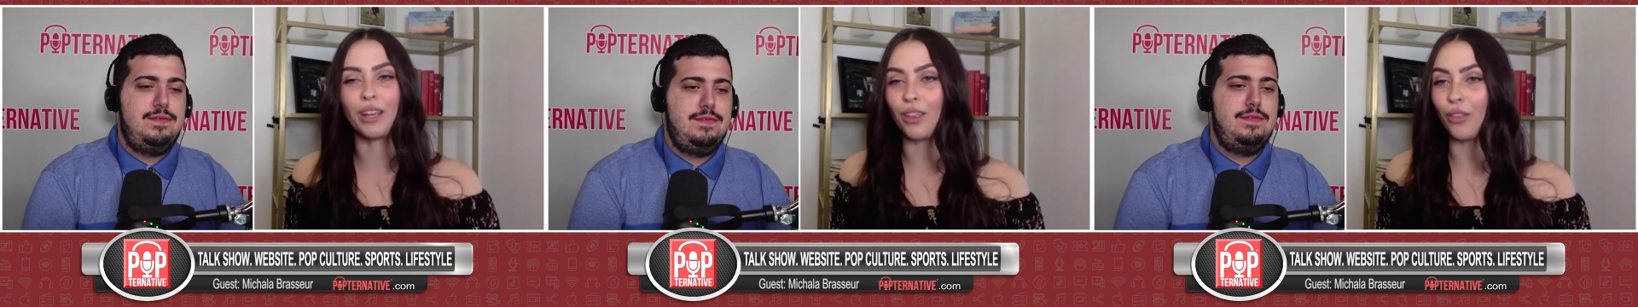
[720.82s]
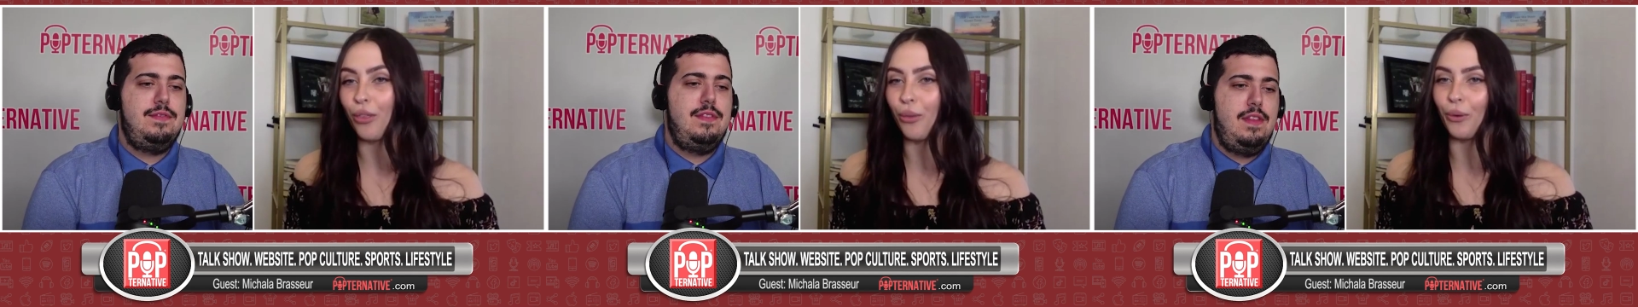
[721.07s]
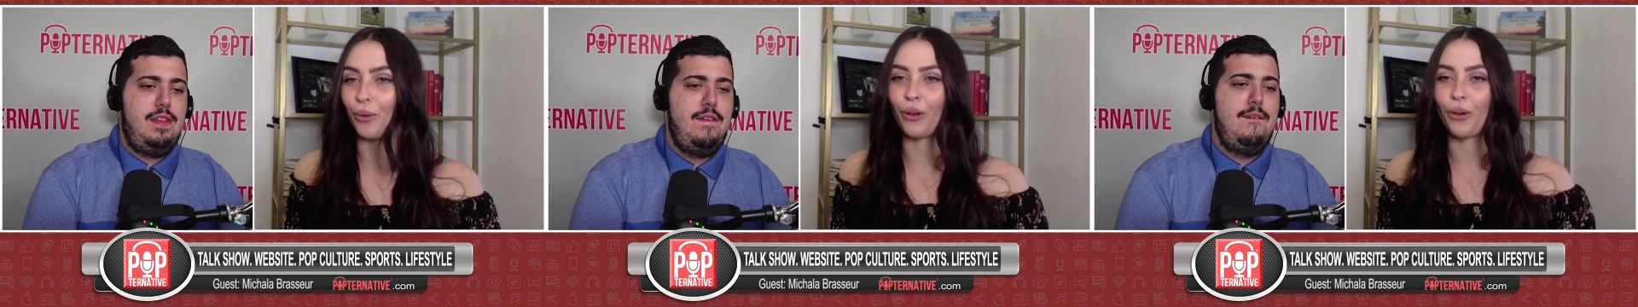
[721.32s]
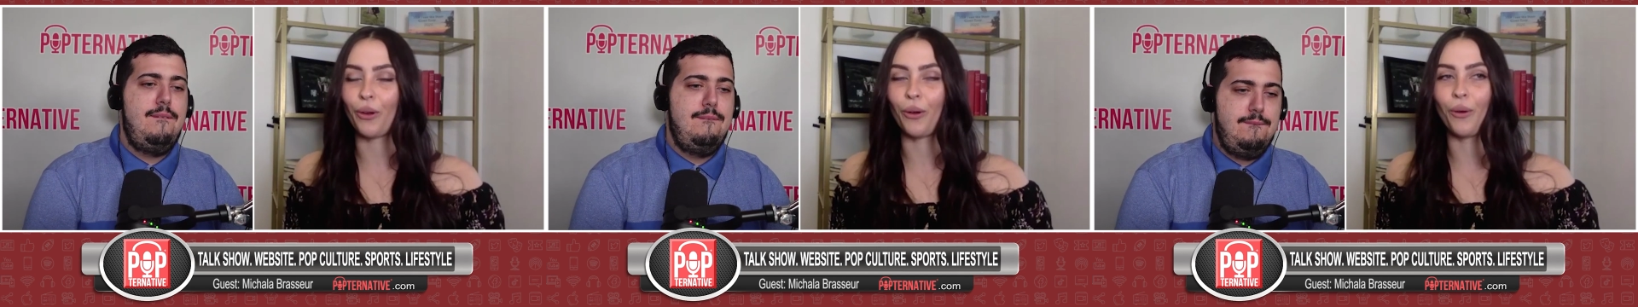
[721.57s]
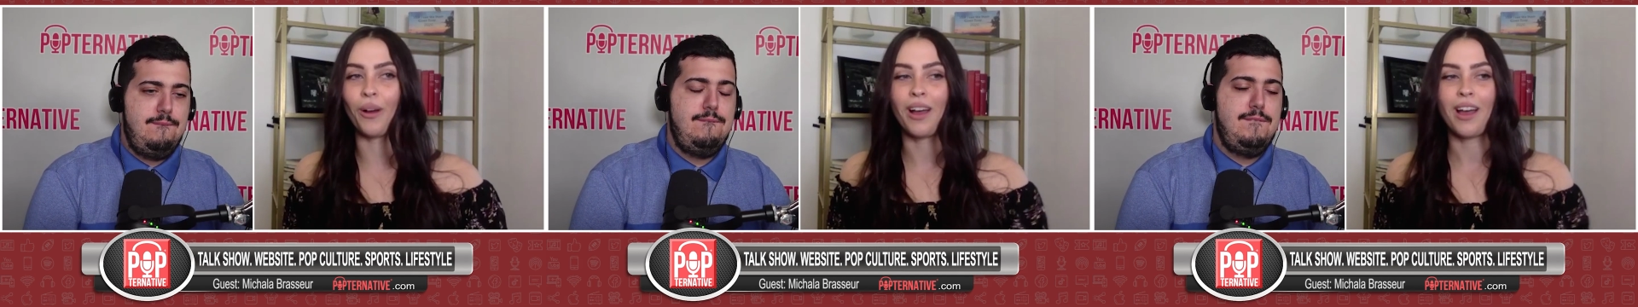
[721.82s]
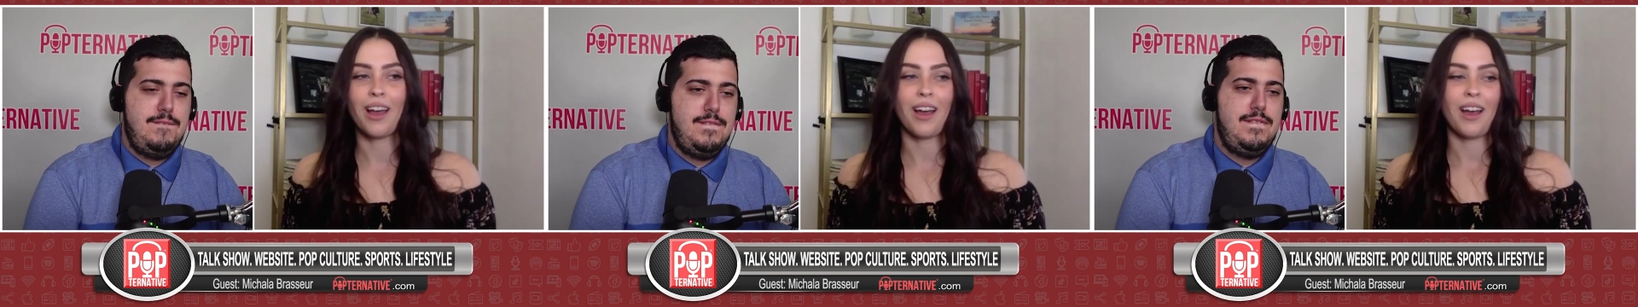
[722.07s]
Speaker 1: breathe it through.
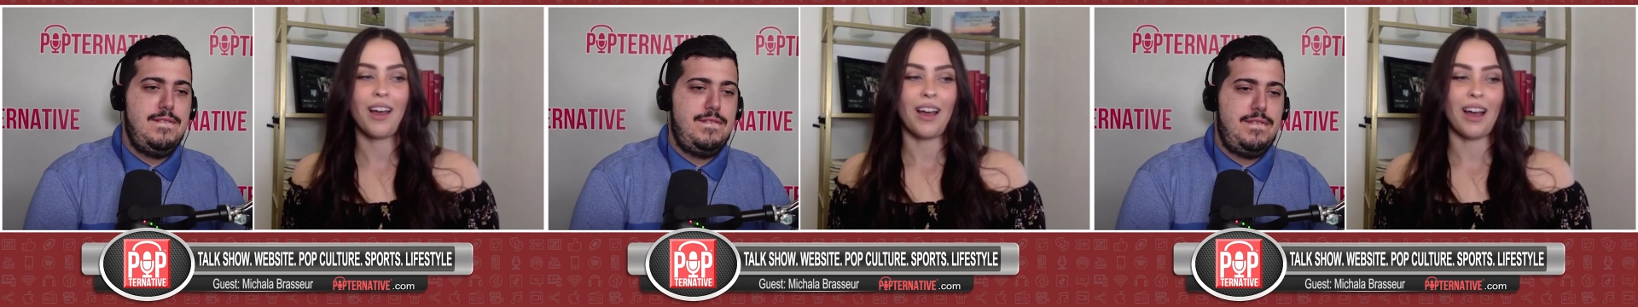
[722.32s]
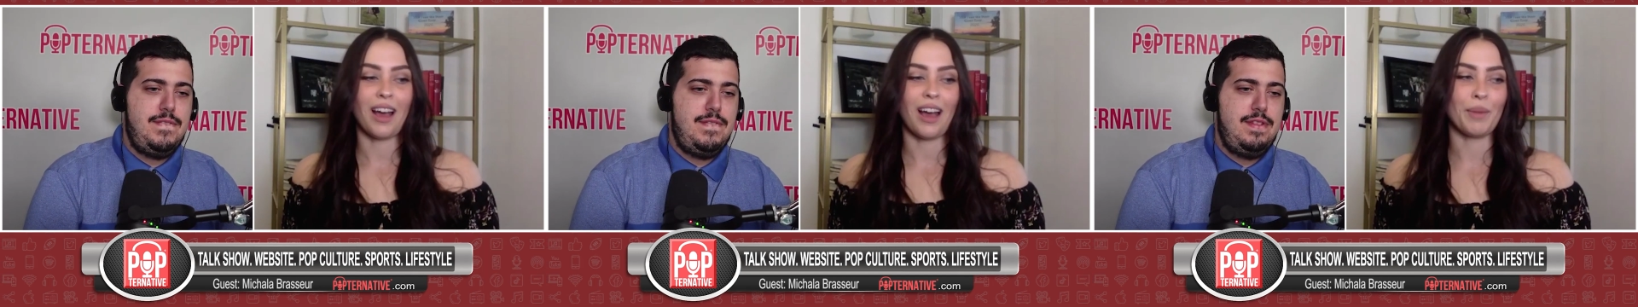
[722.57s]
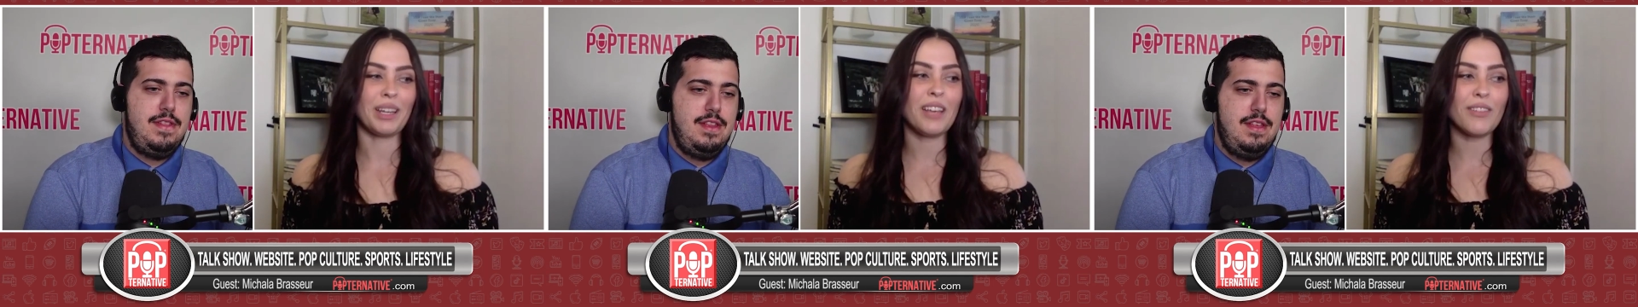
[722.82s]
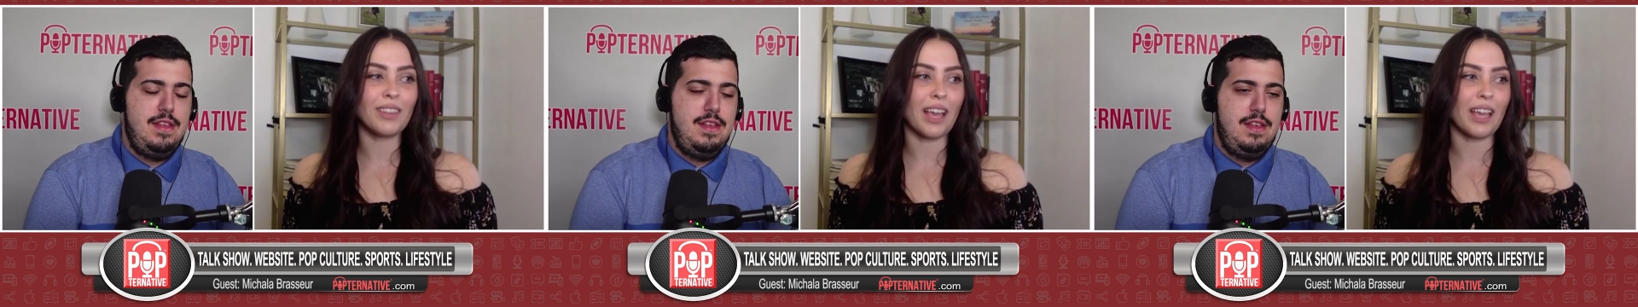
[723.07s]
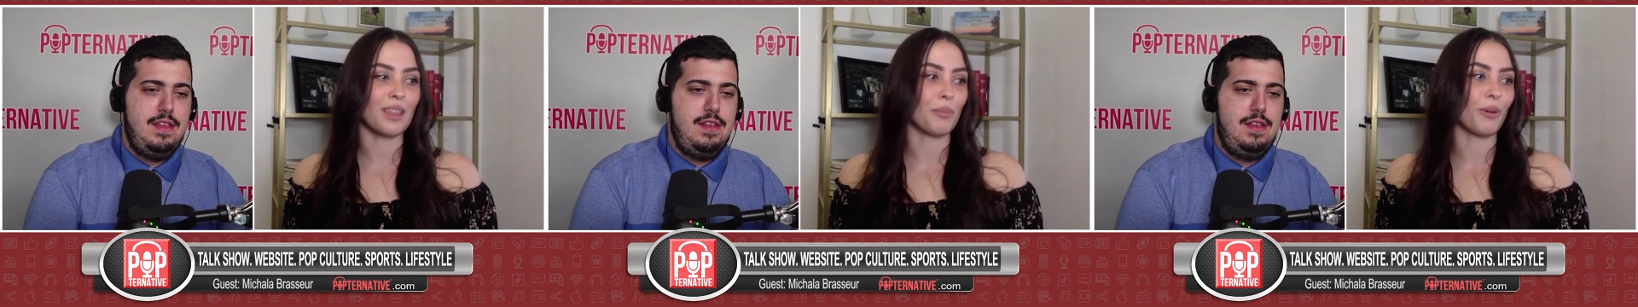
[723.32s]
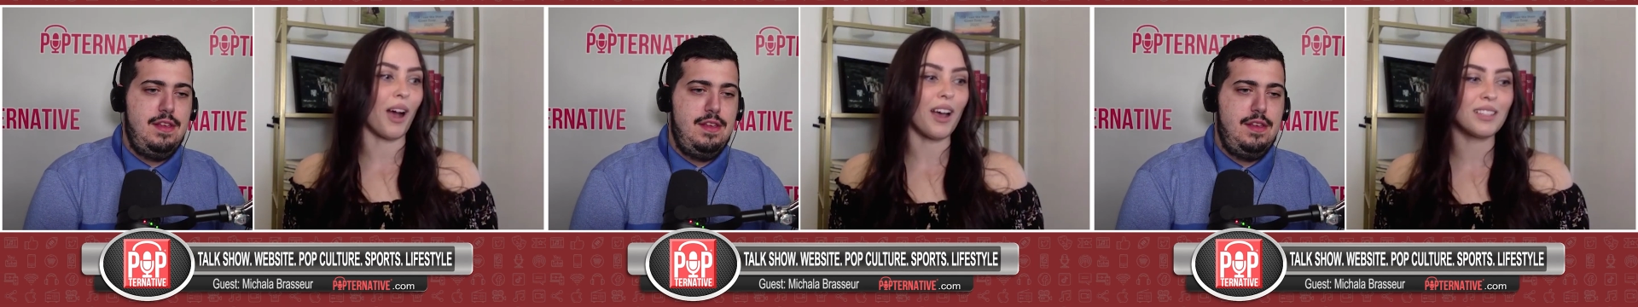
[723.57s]
Um, and even like
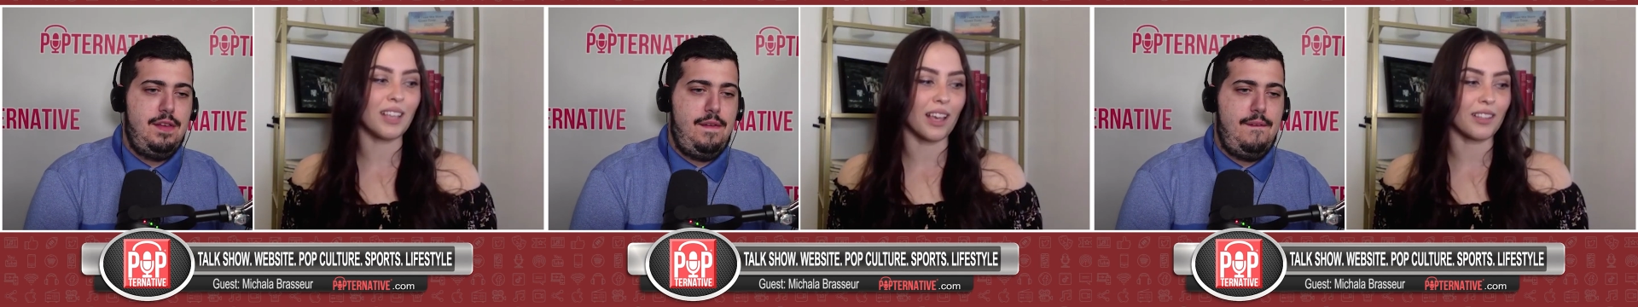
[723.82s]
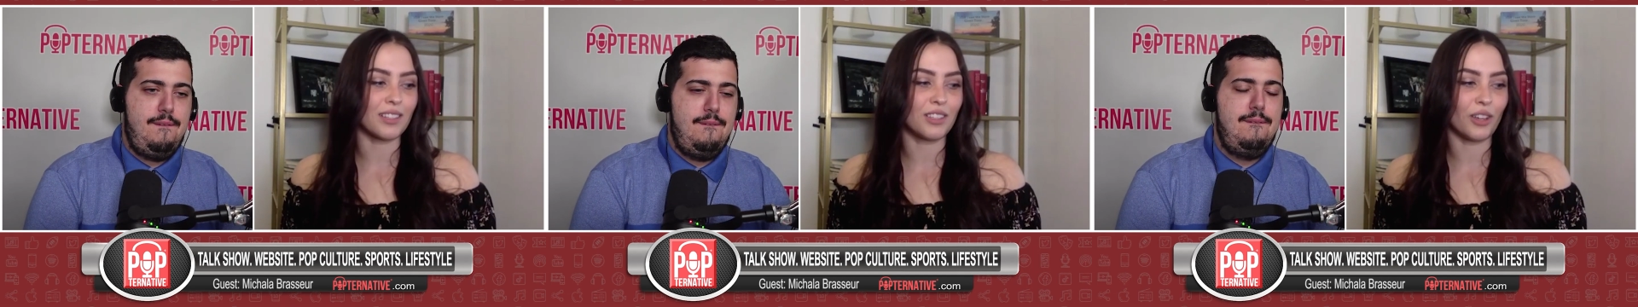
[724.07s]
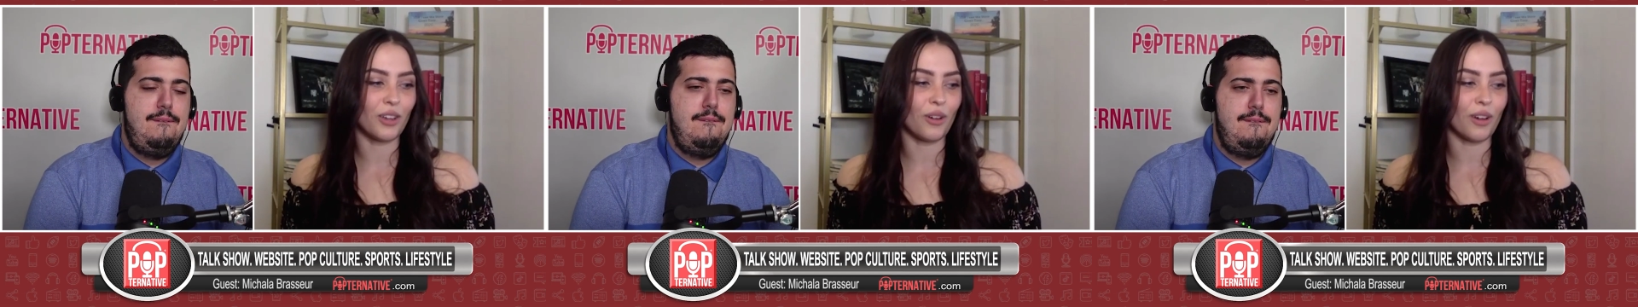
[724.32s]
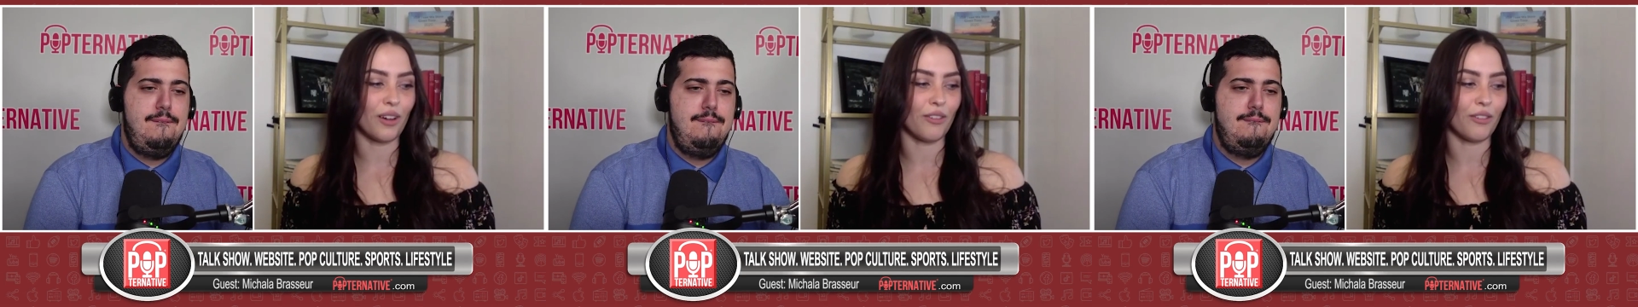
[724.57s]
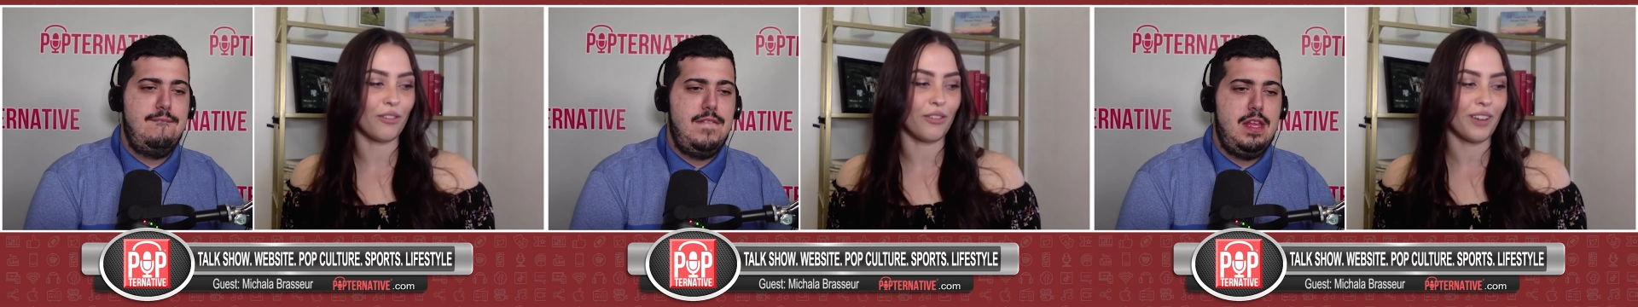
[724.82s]
the process too of